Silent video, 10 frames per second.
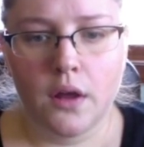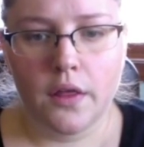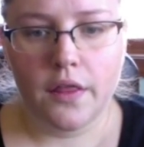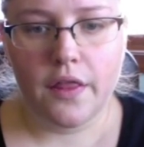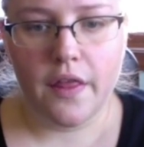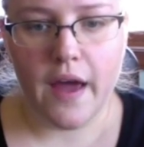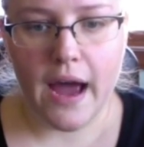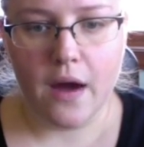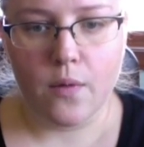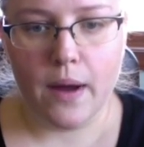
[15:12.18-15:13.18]

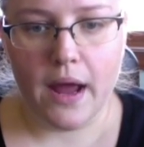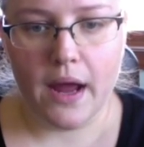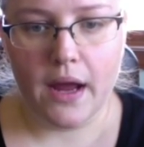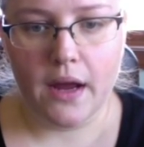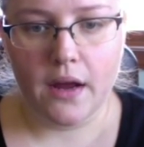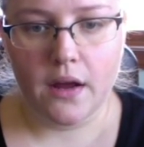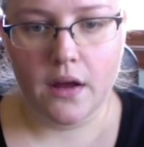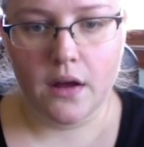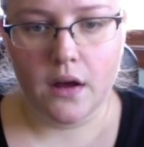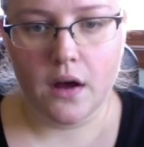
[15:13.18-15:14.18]
that way
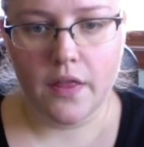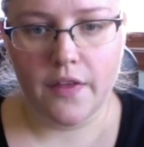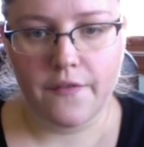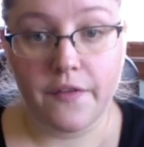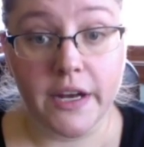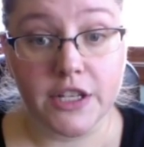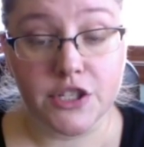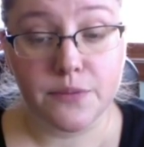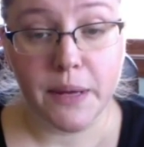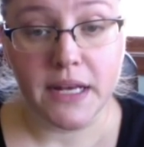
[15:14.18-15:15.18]
on the
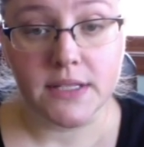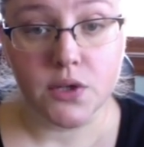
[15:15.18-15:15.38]
finished piece.